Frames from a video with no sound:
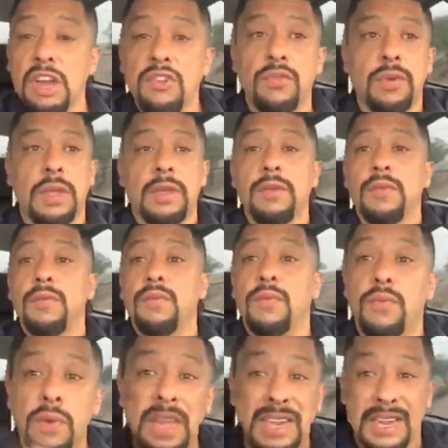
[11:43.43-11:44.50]
transit
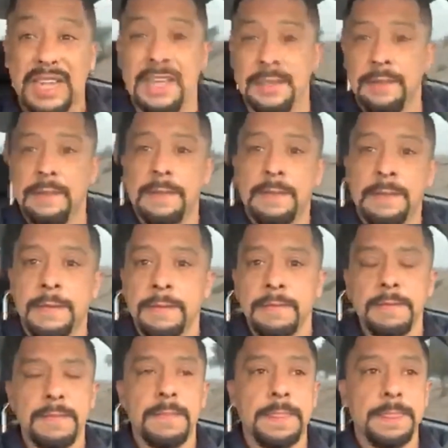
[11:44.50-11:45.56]
into our country
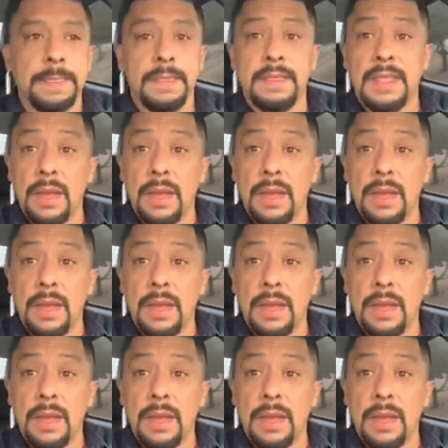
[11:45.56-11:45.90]
freely.